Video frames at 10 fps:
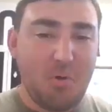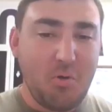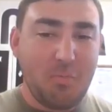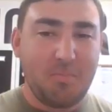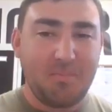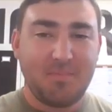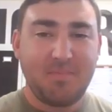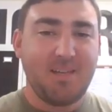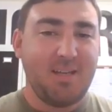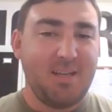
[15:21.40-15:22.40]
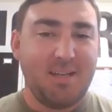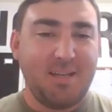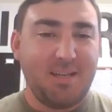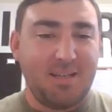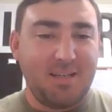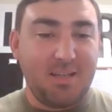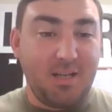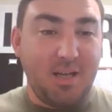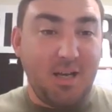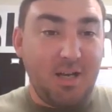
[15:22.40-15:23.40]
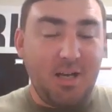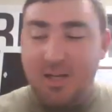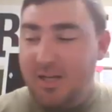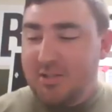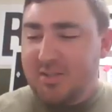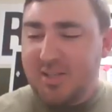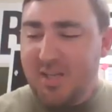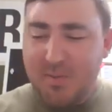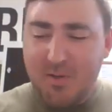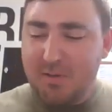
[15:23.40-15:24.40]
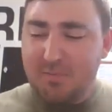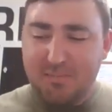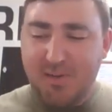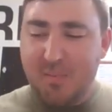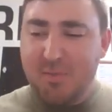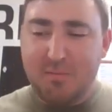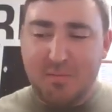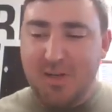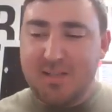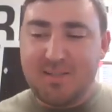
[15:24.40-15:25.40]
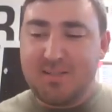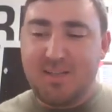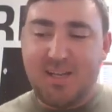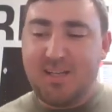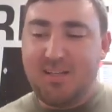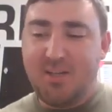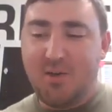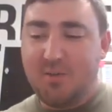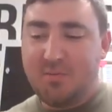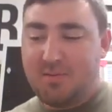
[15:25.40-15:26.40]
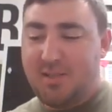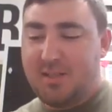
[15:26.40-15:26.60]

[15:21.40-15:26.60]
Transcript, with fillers: boom. I just keep hearing from family and friends that, you know,